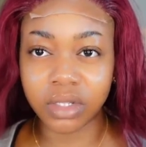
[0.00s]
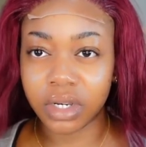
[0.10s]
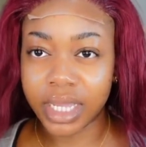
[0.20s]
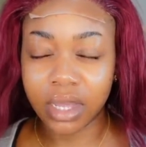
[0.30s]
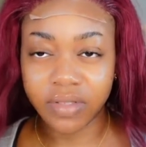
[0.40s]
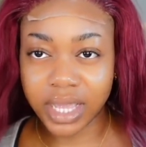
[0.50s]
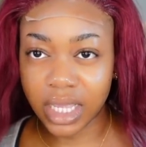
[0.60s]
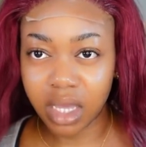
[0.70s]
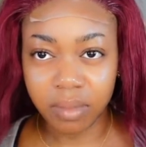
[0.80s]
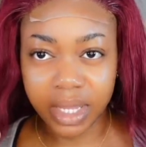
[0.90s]
It's gonna get all
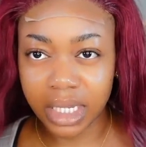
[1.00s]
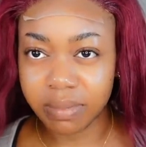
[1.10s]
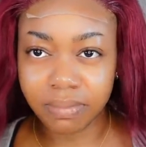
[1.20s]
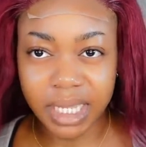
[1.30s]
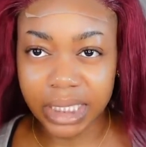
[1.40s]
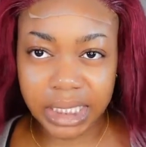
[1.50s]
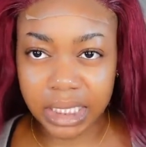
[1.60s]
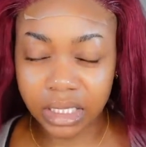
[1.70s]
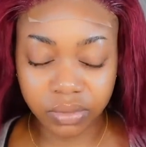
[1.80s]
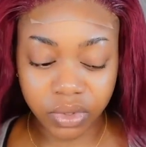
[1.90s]
that gummy
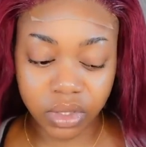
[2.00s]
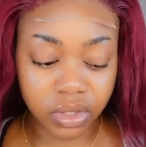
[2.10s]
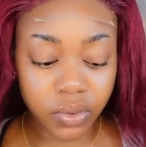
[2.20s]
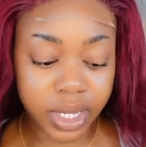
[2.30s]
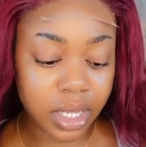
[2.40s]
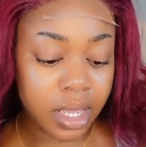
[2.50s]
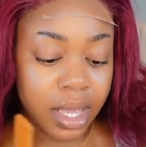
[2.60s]
messiness, which is annoying.